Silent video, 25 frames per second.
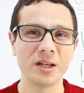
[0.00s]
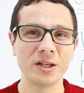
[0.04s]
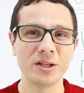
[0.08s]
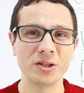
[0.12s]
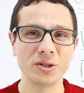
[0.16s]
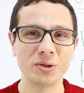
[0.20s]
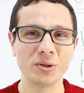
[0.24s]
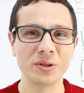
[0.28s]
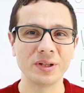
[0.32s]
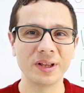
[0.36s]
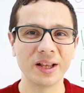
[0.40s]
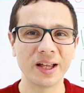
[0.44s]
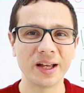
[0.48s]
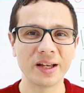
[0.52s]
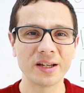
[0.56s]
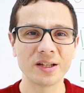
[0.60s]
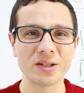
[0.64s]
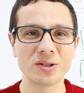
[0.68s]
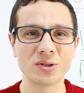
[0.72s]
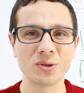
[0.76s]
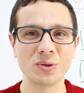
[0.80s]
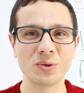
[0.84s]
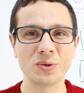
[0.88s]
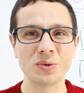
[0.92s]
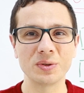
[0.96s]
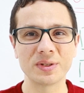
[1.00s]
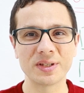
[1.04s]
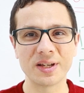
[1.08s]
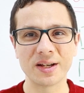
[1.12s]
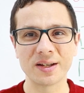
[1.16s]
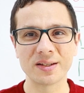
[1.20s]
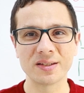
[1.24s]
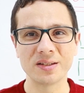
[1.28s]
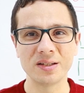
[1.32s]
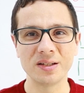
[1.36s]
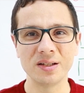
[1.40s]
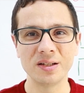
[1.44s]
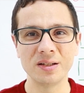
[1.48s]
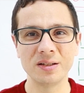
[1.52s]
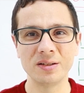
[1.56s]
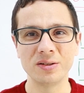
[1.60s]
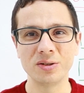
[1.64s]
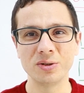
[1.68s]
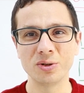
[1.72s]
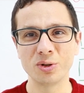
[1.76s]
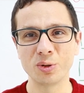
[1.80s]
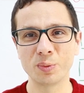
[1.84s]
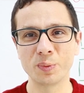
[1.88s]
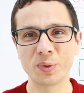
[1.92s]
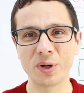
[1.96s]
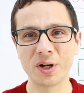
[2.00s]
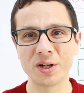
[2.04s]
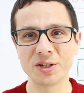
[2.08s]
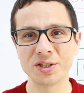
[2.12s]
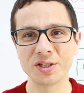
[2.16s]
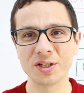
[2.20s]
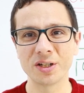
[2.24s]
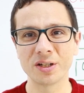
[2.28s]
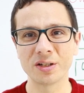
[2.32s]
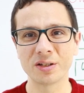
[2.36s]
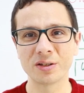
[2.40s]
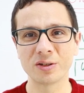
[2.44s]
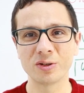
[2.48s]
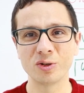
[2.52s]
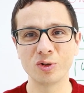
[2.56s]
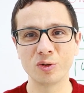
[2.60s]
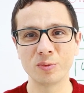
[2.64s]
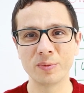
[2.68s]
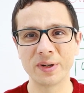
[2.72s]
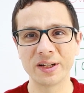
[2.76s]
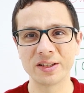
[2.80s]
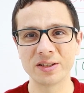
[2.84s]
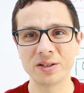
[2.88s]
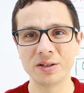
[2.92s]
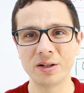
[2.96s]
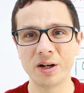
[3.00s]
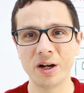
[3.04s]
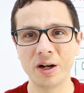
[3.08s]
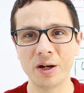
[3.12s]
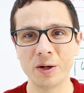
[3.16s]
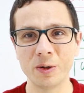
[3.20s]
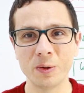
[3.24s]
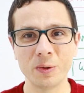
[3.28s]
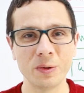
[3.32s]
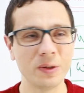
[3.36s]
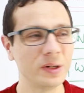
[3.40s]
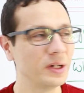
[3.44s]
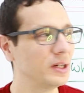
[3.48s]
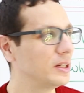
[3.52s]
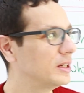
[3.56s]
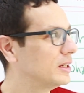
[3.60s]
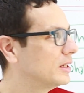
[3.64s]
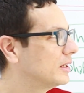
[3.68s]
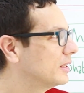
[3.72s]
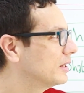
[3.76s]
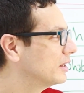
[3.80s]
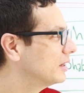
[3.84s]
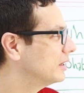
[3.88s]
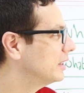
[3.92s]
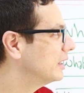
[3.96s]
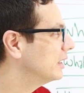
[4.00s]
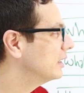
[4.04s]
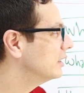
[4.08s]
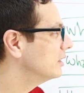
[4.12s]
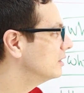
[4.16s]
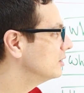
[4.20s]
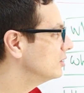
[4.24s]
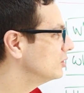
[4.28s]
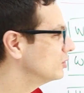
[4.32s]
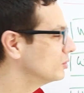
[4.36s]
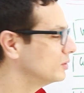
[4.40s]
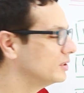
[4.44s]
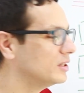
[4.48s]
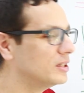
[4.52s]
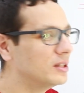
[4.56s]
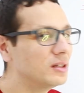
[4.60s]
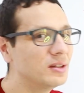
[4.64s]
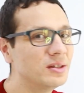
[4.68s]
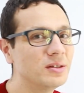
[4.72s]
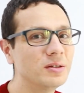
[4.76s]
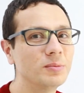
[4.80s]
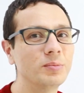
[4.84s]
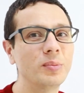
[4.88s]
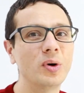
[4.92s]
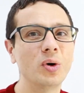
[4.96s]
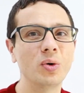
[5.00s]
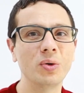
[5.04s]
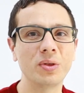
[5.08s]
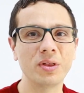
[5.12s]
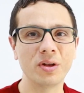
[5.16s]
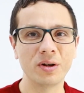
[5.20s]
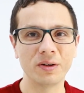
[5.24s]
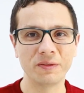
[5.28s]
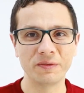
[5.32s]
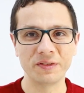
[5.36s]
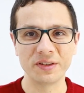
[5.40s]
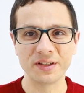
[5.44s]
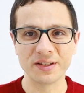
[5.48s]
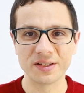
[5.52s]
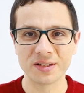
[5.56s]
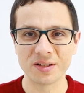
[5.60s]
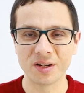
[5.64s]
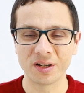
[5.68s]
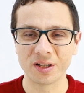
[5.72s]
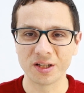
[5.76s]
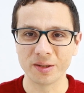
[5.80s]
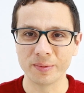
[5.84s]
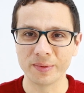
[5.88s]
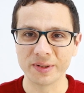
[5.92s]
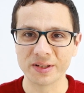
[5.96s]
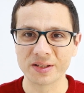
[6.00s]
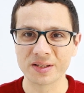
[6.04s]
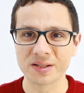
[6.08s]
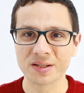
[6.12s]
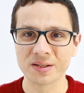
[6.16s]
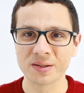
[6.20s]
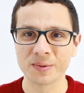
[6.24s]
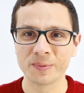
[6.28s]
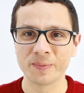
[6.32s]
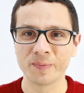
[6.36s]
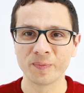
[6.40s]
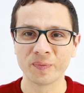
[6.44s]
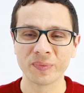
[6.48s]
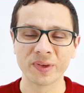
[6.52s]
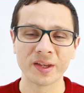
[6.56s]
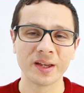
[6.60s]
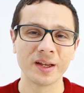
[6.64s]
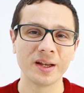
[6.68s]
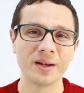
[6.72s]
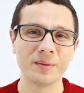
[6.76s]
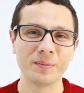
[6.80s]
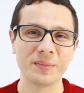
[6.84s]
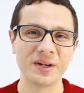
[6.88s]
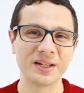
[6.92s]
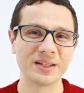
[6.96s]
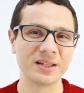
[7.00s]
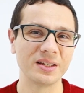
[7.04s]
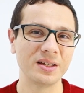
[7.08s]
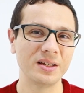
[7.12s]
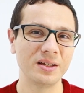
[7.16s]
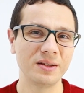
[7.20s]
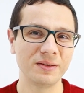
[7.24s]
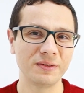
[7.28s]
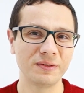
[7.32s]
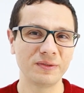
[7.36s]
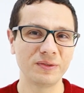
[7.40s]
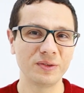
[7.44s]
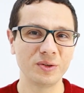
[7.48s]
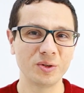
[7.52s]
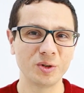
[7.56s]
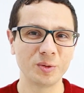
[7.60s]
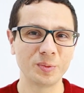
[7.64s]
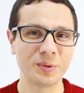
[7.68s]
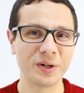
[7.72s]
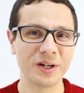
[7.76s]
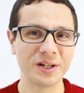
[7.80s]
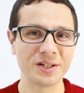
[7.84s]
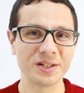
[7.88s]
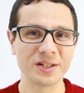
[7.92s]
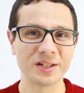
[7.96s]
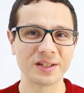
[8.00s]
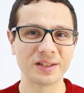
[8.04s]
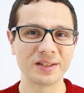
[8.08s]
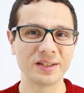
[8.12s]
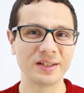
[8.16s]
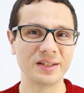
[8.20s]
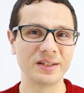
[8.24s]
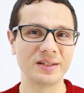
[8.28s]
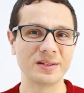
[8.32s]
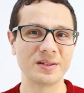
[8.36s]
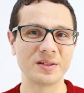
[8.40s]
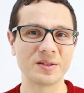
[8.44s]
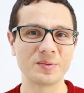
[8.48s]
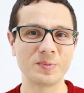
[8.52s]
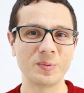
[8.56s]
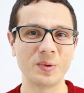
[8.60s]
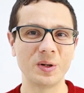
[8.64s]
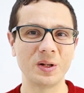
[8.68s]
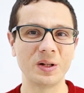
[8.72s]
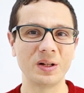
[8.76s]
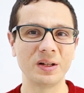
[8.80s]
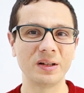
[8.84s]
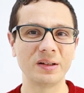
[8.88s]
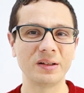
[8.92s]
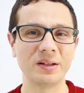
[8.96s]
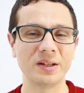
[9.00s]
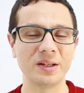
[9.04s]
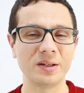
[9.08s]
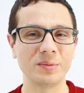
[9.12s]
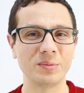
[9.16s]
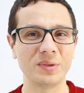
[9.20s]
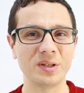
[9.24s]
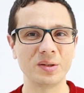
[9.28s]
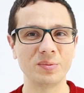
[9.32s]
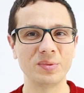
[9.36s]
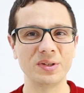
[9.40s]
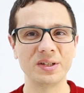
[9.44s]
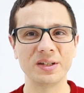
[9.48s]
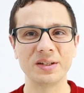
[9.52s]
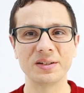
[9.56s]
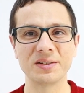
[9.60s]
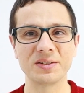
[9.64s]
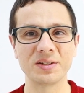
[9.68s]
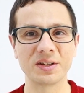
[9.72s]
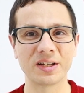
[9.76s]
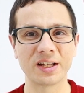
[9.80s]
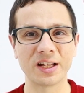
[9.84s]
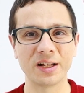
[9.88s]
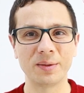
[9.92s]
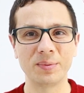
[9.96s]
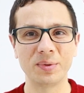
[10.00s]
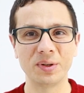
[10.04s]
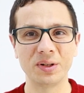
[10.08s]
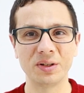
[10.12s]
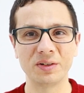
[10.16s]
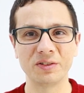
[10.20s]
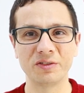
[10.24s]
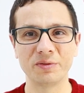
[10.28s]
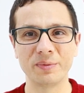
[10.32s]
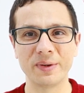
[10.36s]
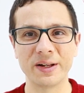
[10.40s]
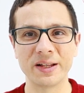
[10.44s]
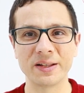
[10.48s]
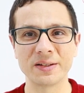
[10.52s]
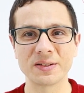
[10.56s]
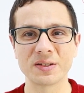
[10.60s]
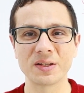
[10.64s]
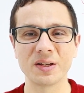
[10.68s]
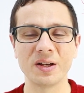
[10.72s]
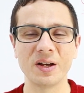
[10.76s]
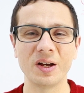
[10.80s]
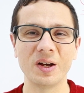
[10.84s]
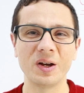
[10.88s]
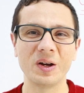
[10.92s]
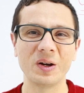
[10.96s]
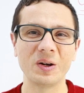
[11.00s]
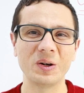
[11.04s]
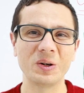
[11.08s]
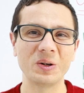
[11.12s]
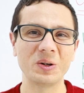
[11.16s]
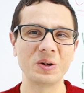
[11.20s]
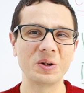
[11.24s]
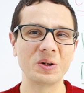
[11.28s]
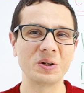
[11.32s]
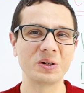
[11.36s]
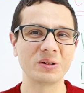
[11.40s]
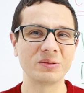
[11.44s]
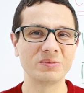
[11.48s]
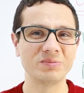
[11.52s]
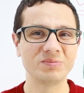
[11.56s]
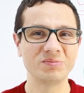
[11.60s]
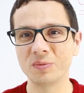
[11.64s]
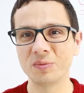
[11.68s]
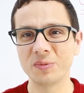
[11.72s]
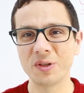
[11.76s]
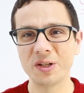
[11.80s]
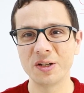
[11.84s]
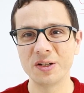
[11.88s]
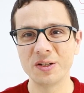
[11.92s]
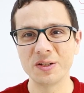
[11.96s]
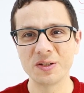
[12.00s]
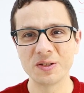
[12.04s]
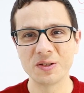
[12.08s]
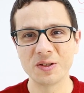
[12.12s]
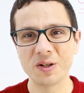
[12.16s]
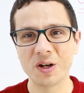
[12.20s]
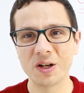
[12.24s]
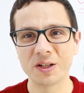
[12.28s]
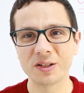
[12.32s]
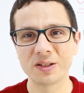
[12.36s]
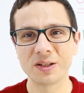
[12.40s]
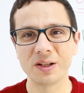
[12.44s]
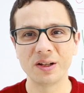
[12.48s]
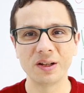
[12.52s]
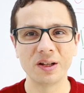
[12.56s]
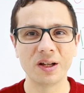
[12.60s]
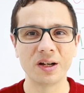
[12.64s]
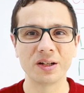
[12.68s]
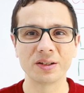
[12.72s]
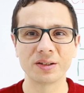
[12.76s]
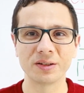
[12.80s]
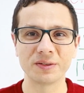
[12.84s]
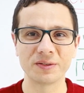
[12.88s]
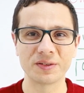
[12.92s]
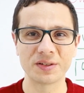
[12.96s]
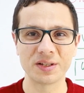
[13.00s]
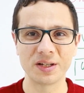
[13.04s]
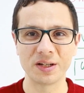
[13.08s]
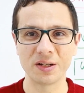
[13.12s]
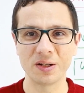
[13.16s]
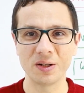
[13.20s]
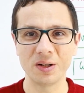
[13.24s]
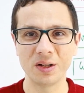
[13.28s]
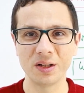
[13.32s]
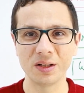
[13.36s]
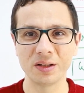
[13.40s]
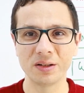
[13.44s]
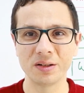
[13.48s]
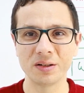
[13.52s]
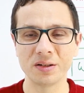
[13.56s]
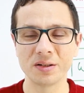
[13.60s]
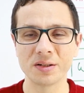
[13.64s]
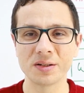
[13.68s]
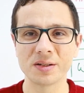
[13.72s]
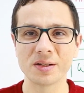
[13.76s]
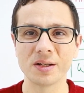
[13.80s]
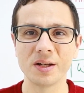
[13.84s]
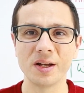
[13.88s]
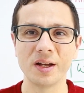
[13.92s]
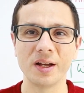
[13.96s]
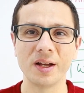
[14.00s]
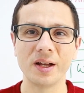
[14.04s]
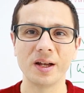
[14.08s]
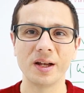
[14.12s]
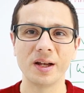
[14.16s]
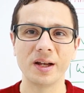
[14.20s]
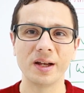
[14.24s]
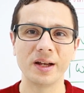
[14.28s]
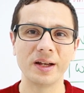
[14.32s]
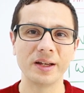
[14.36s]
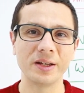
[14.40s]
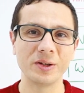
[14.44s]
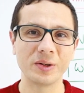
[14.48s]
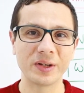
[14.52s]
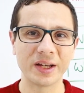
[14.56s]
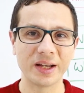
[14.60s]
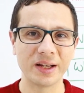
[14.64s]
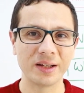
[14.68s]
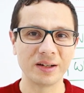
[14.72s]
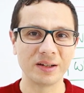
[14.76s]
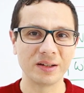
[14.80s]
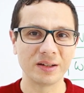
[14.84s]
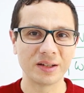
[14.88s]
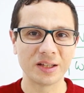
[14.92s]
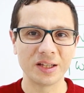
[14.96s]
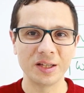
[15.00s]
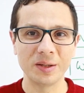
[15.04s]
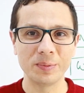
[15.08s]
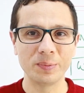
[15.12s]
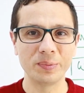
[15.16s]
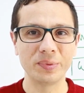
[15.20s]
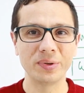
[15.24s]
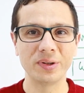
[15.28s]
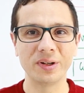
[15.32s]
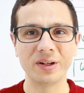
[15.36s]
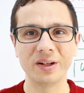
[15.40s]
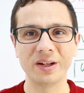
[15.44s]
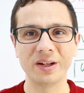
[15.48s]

you'd like to succeed your project no matter how, then you need both of these documents. But if your project is small, maybe it's a couple of months, or there is not a lot of stakeholders, you can keep